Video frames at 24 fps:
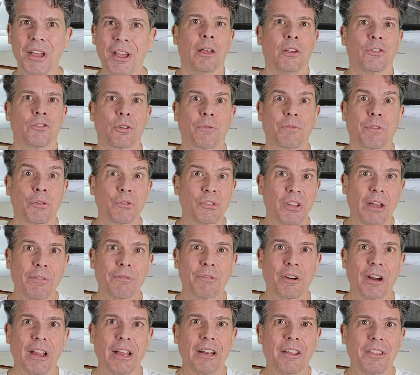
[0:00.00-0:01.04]
So if there's
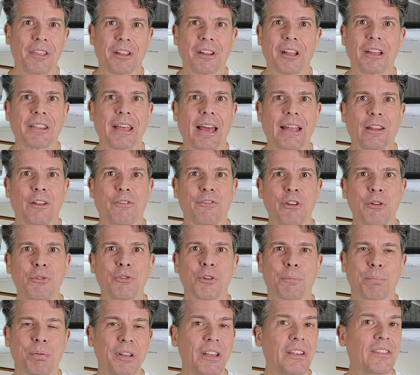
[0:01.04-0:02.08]
ever anything like that in the
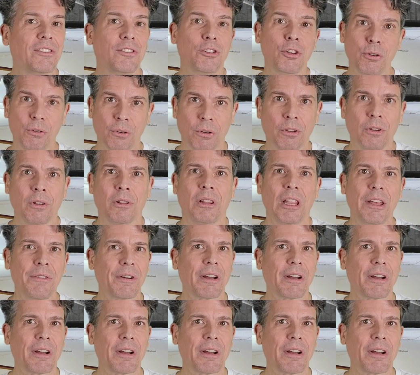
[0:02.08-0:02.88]
future, please do leave a